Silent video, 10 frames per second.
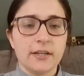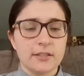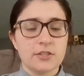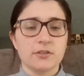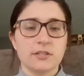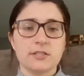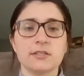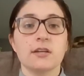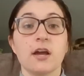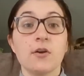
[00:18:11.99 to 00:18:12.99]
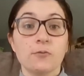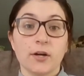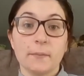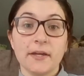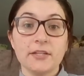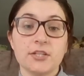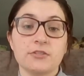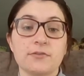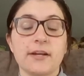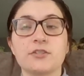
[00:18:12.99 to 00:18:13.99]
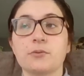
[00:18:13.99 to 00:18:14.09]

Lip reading: And so this is for our patients, right?